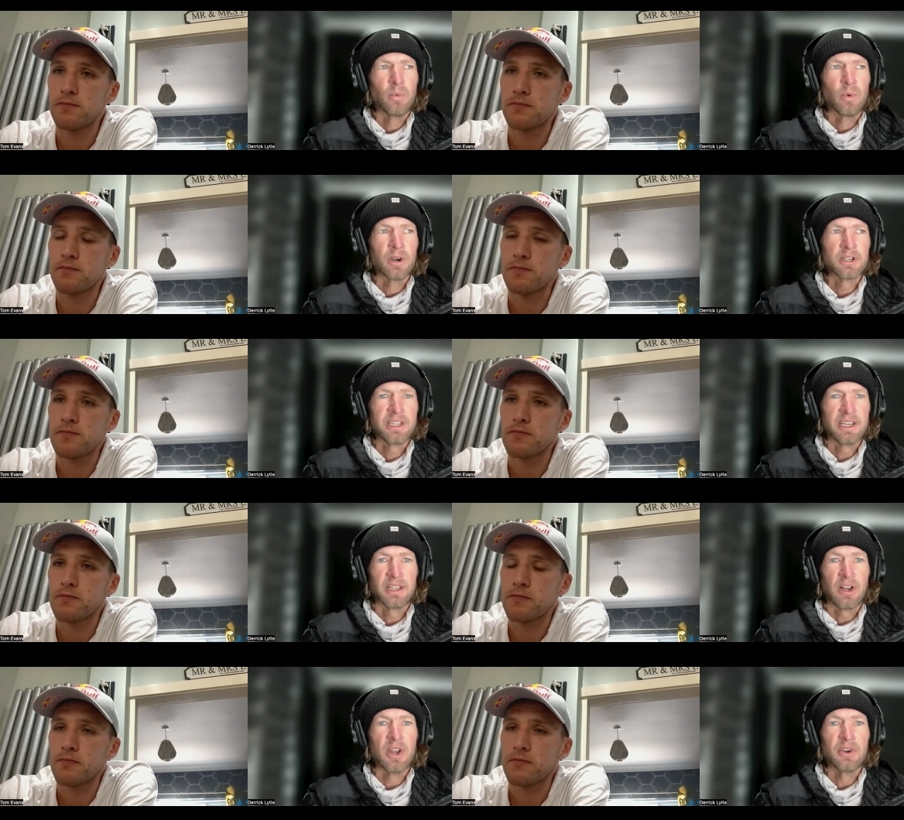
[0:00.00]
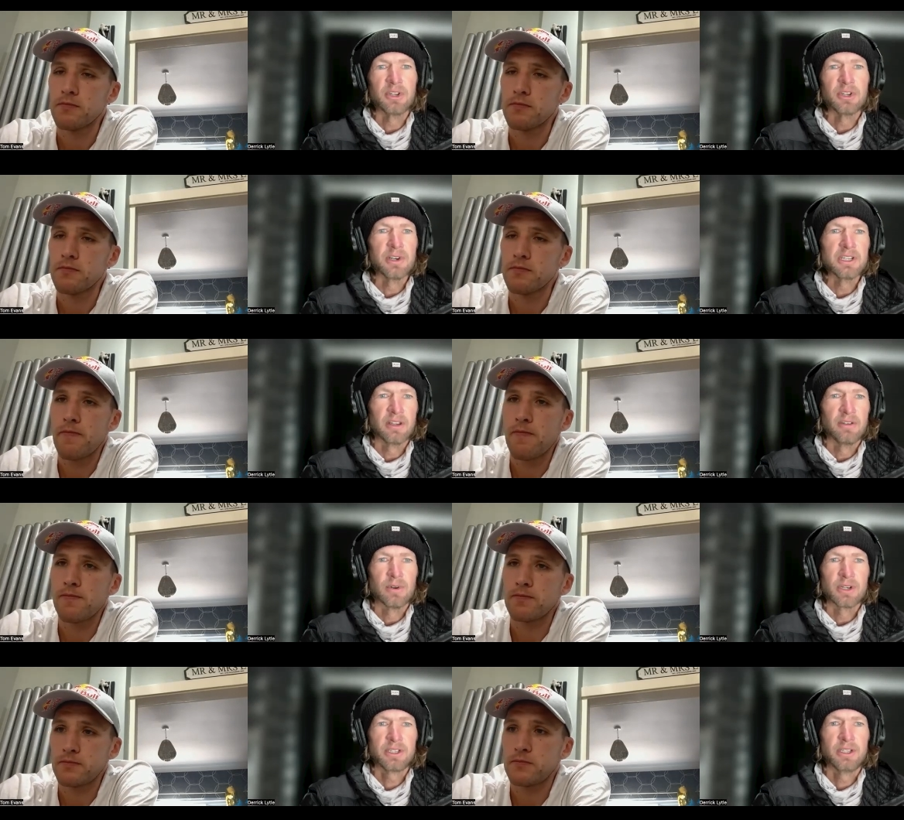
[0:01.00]
Speaker 1: were say like 100 degrees at
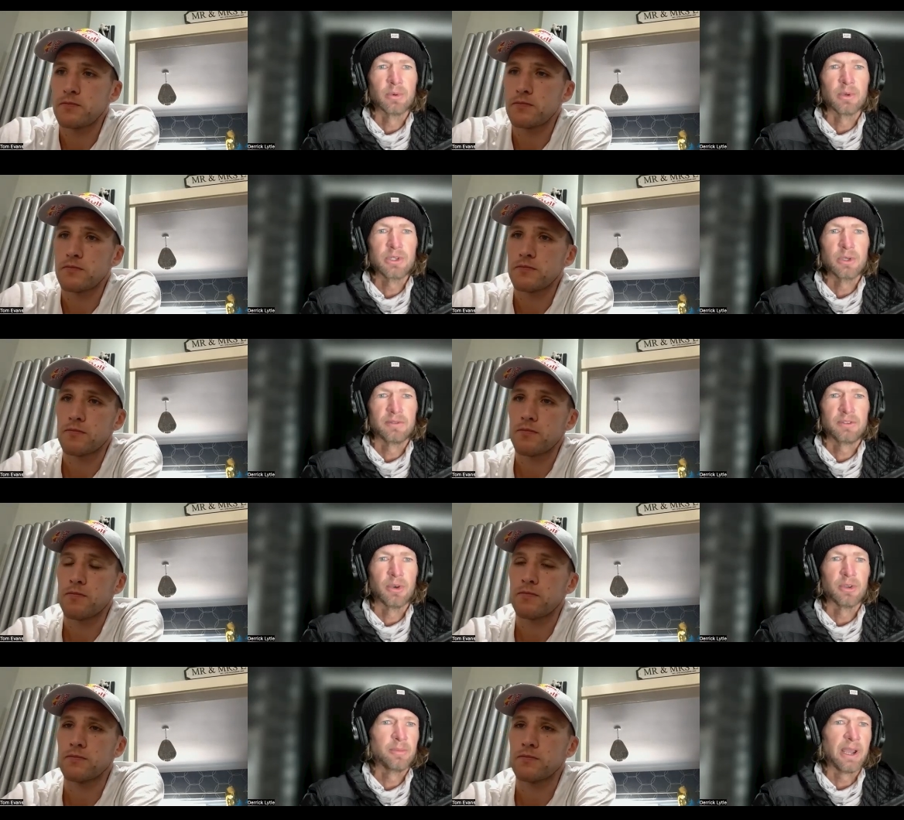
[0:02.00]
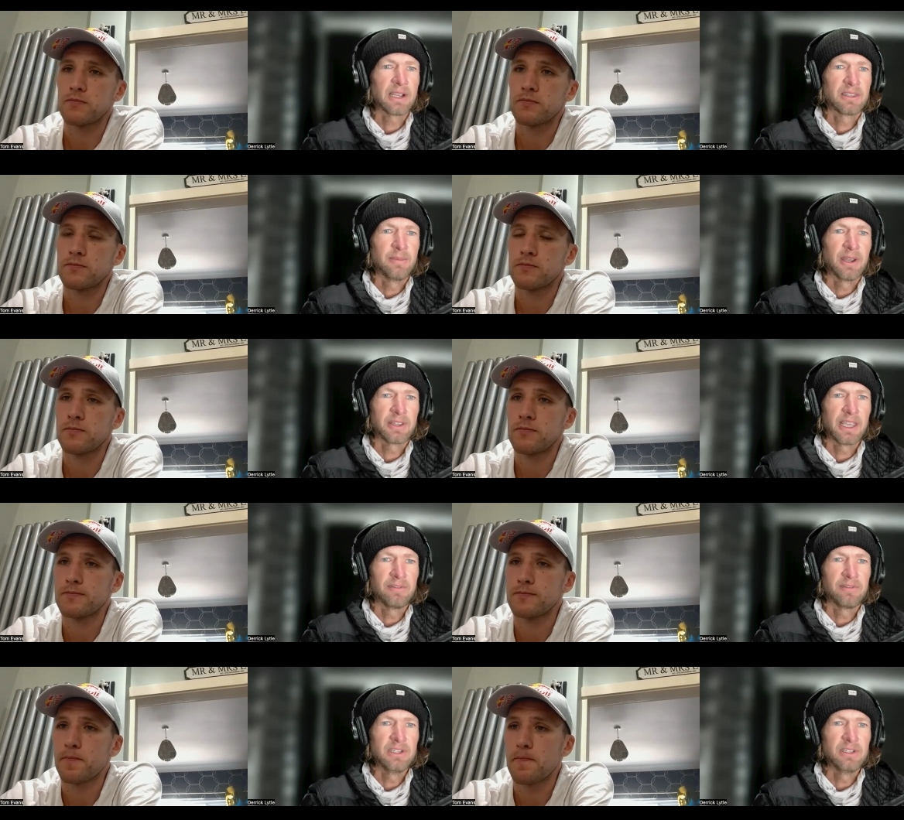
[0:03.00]
Forest Hill, would you have toned back the amount of
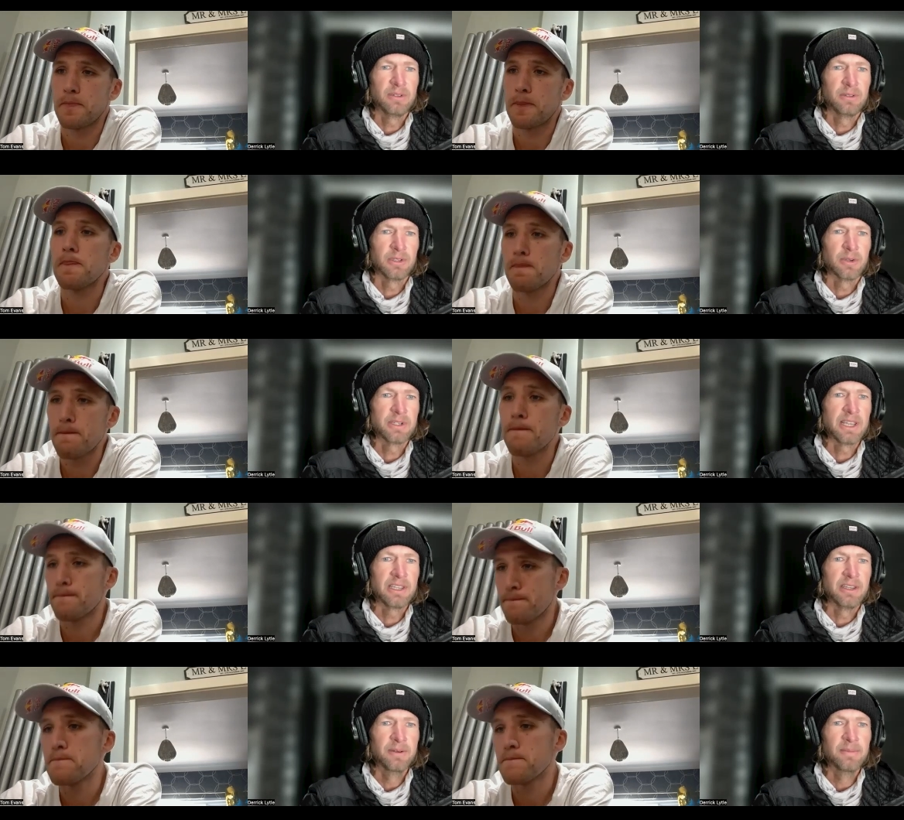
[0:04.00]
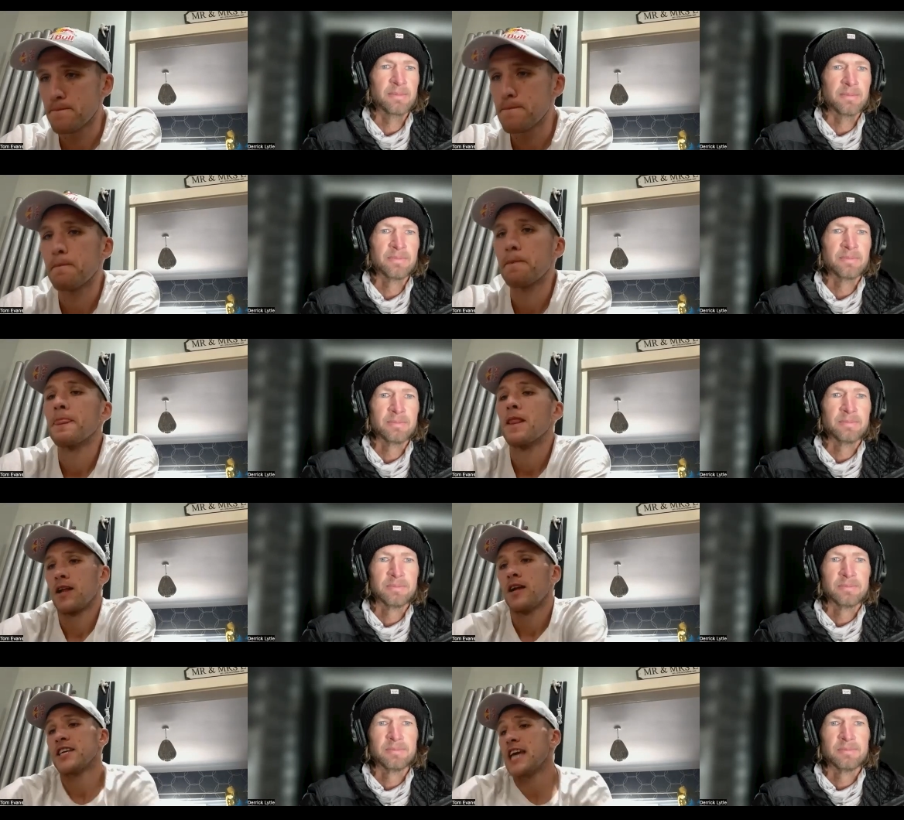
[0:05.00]
caffeine you you were taking in?
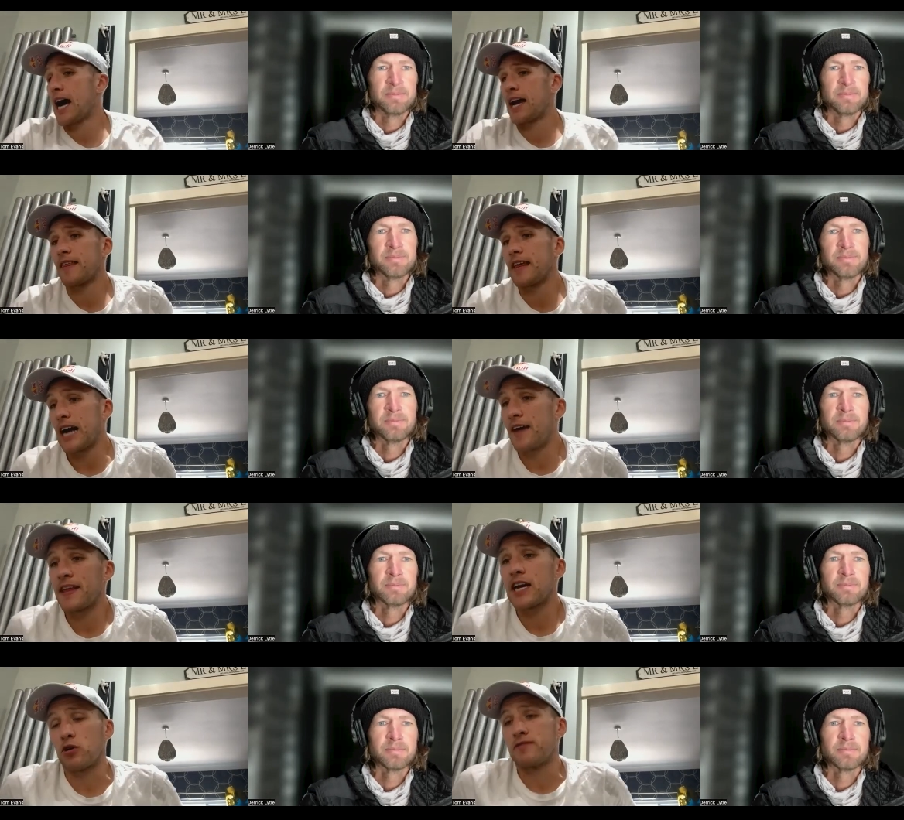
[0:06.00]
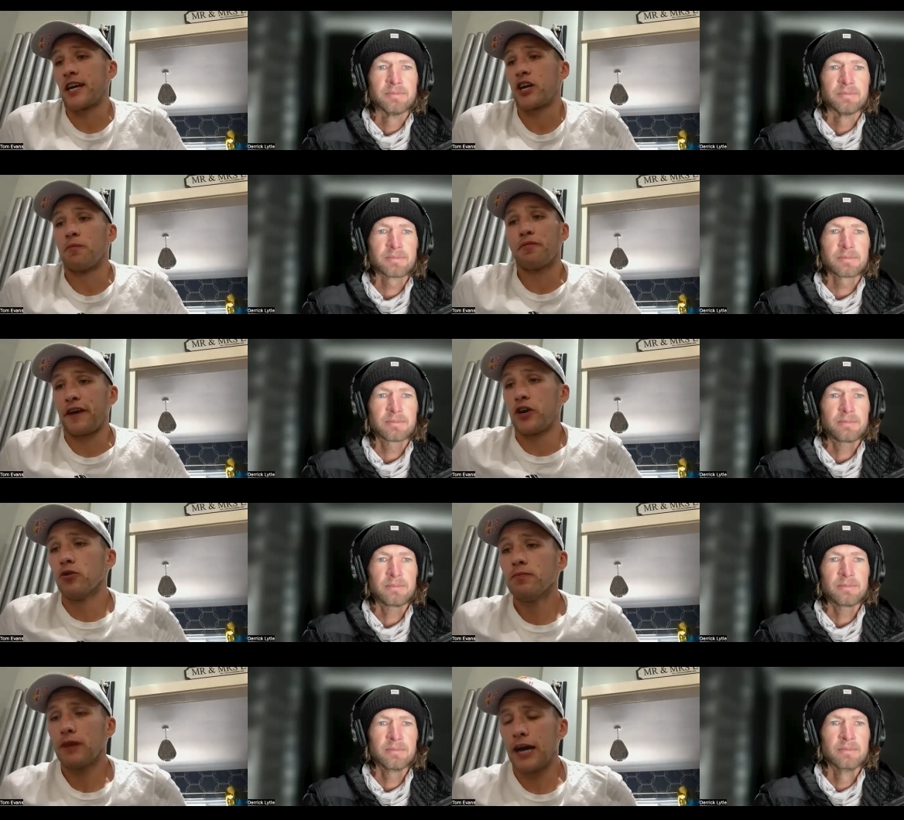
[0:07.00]
Speaker 2: Yeah, and I think I think I would have done it on
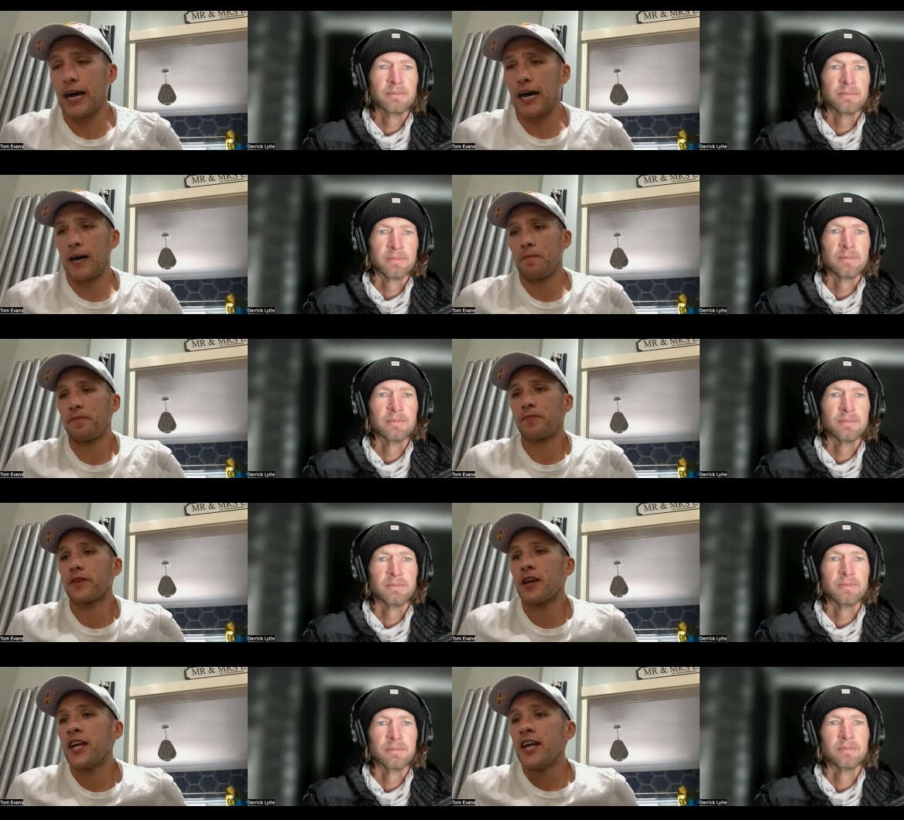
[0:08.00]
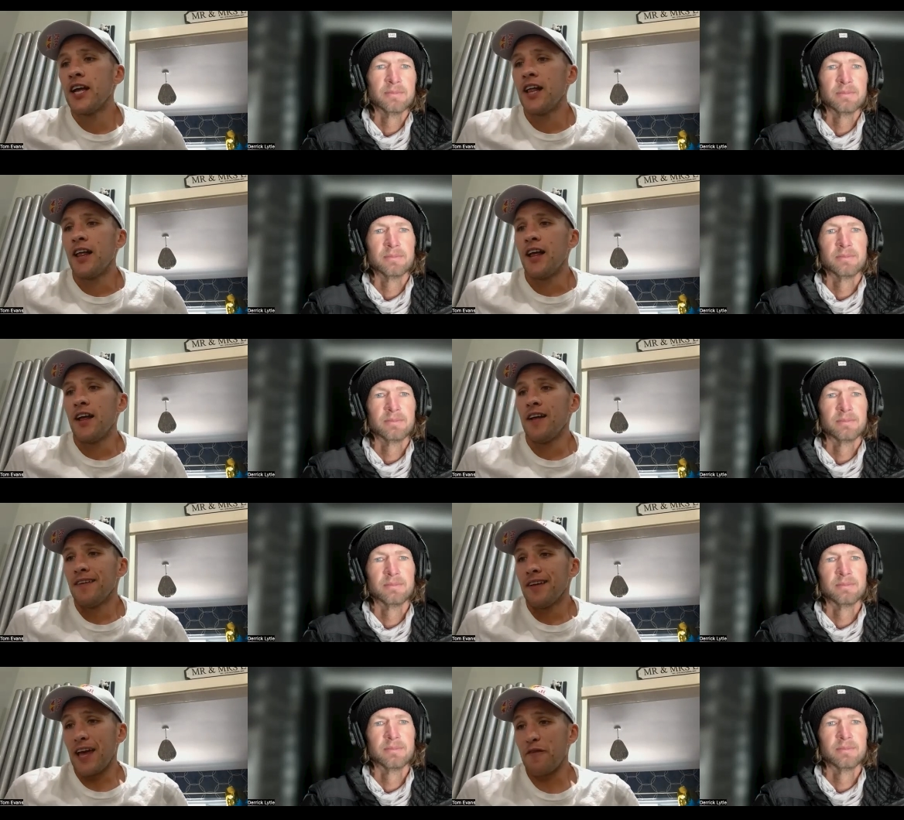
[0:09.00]
feel. Um,
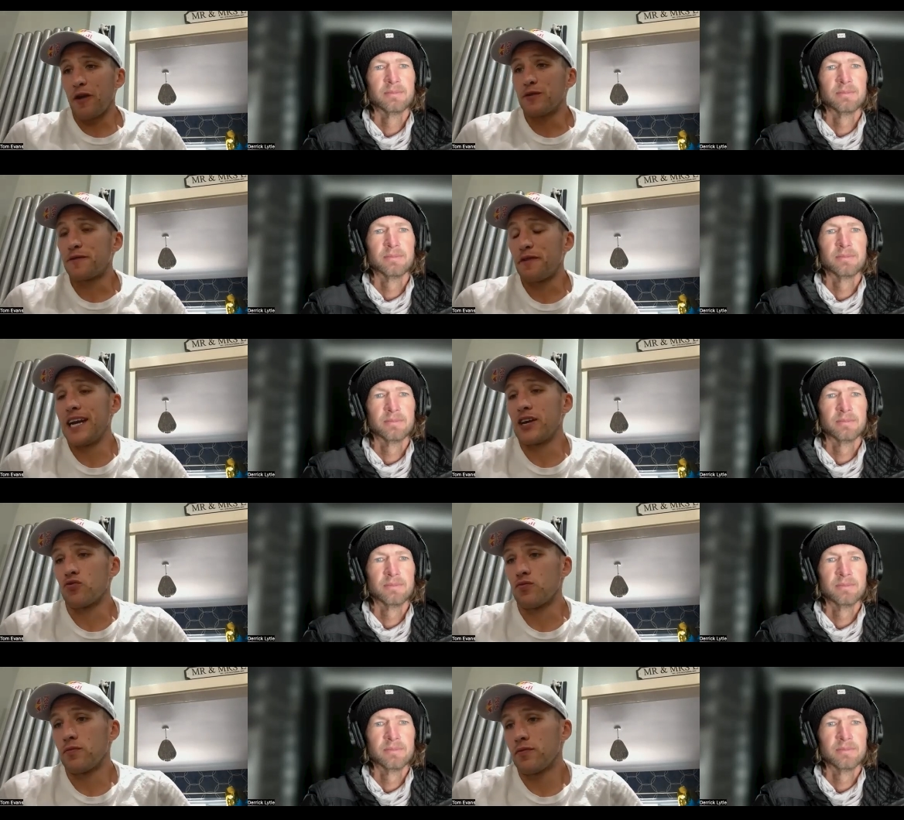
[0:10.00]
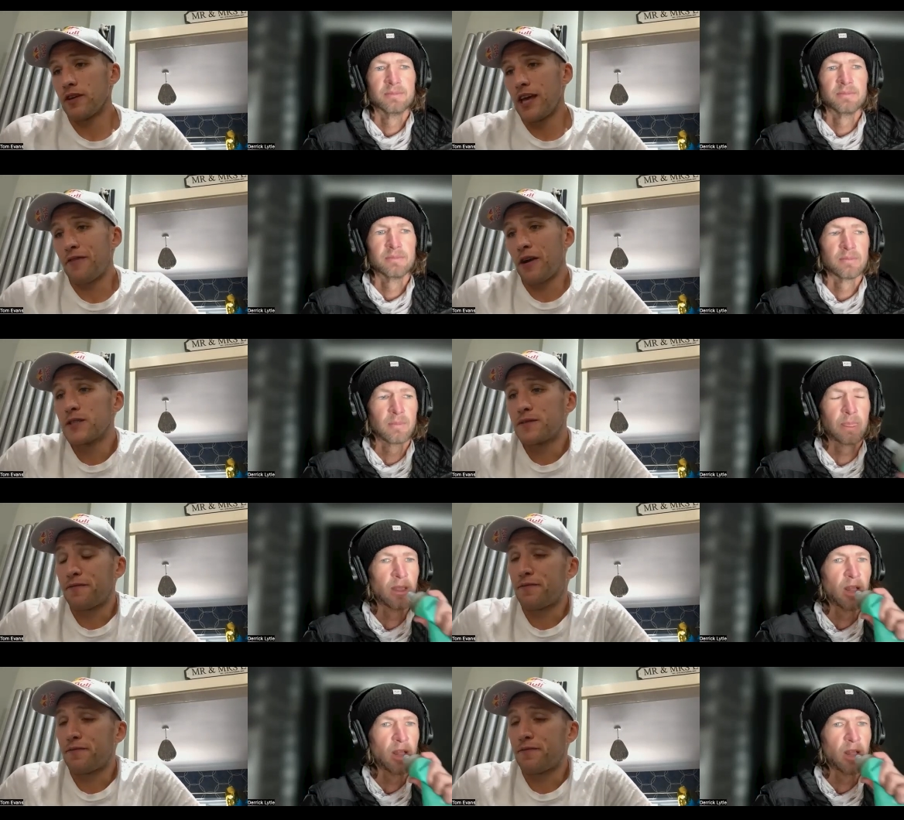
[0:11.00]
if I was feeling if I was